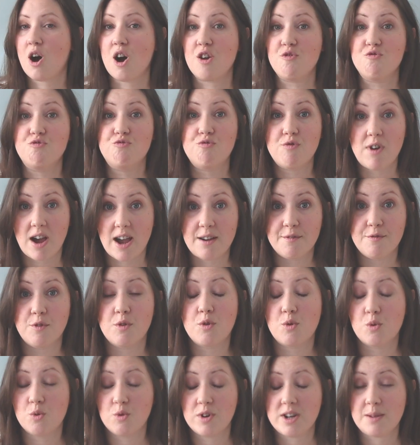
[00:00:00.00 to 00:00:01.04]
I have
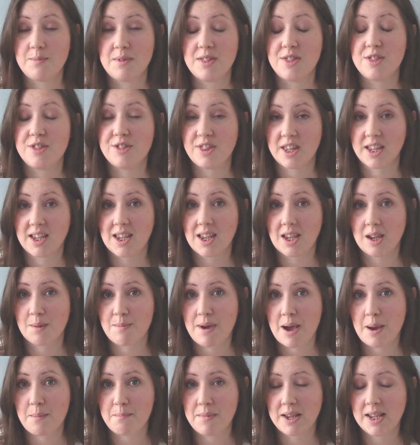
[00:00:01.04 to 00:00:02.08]
already been thinking
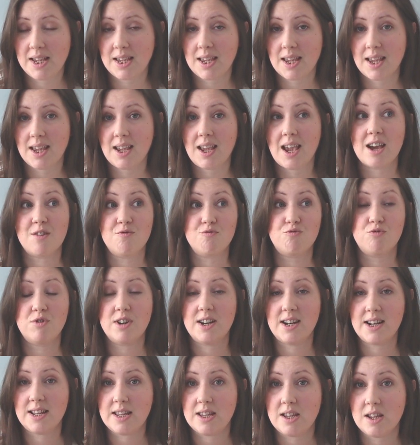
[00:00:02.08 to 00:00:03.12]
about making and
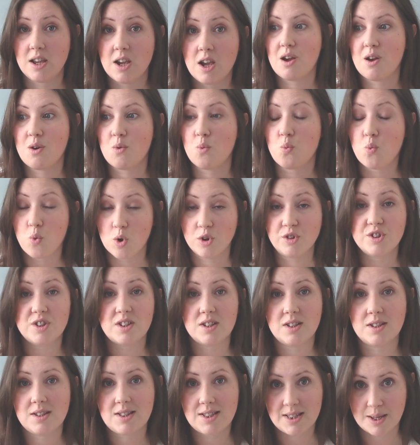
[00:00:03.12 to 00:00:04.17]
really
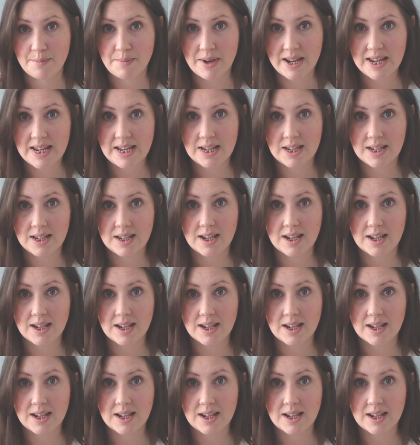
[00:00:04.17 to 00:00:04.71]
want to make.